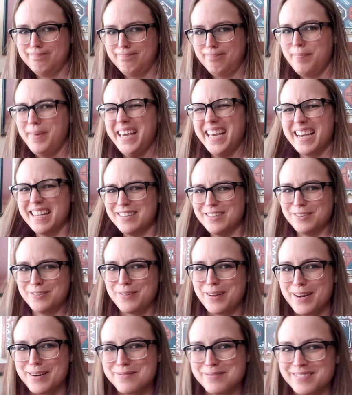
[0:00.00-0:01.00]
Me, I do
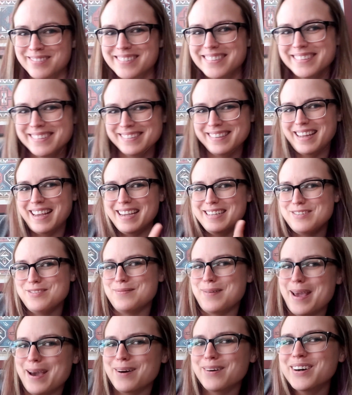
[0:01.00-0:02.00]
now. I do
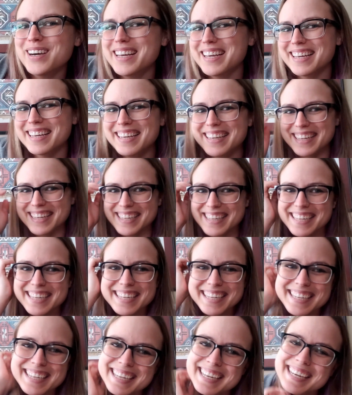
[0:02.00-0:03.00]
now.
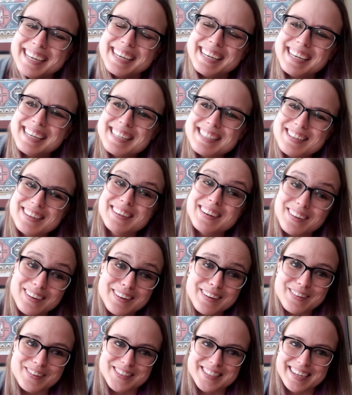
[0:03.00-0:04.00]
So I got
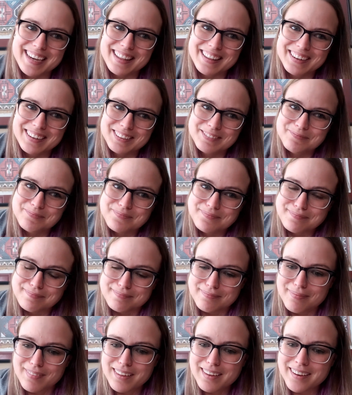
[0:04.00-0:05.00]
it all together,
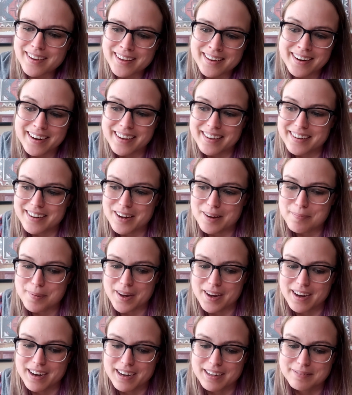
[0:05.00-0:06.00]
and I ended up
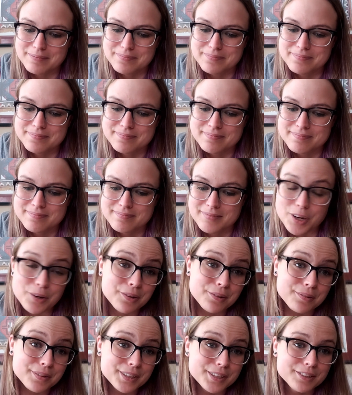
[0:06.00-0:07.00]

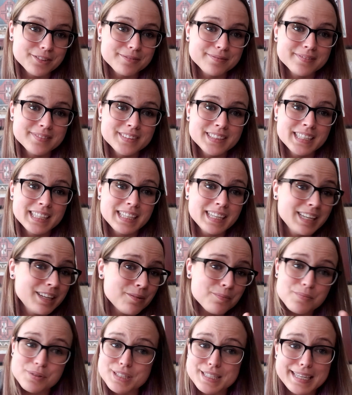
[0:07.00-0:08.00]
going through,
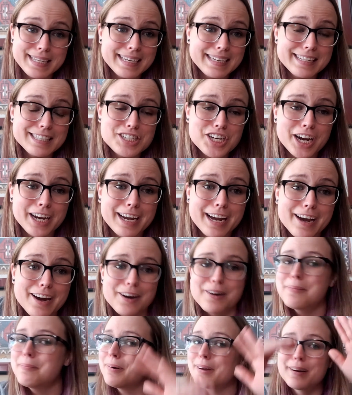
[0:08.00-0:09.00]
proceeding to check
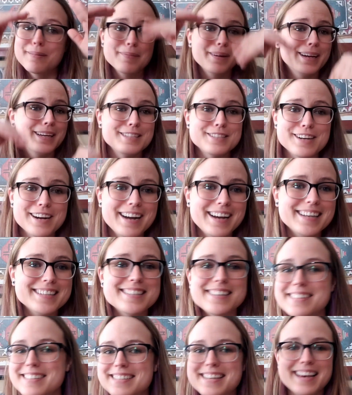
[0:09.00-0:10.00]
out, put in my address.
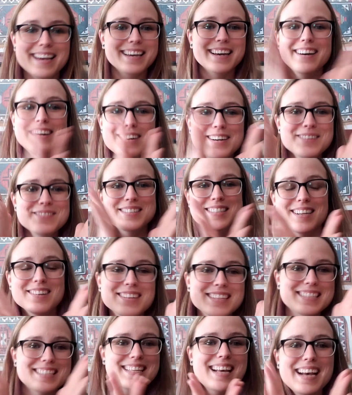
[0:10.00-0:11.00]
I was like, oh, I'm so
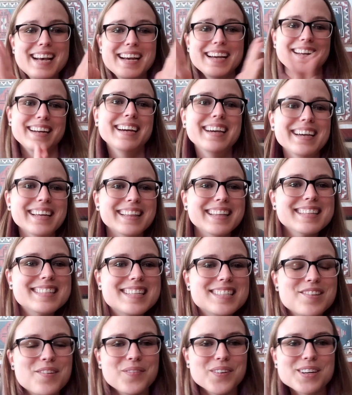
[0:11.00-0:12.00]
excited. This
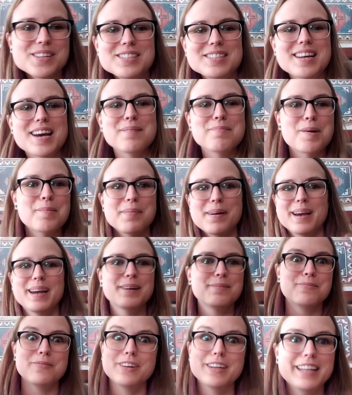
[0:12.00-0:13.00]
is the first time I'm
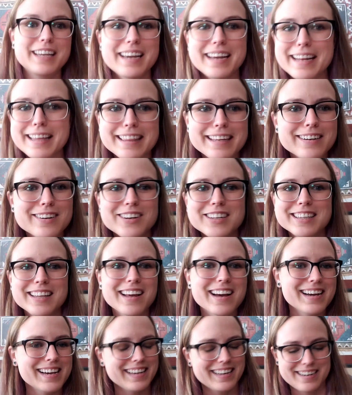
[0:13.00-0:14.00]
buying really anything
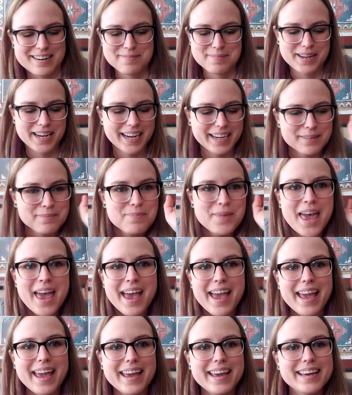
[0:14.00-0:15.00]
online. And I'm like,
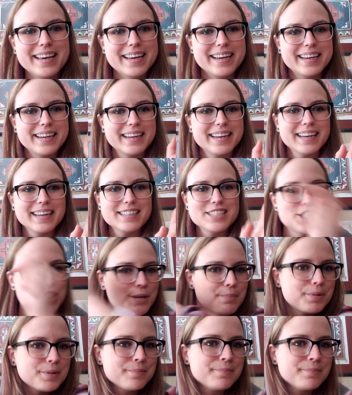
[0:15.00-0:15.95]
and ship.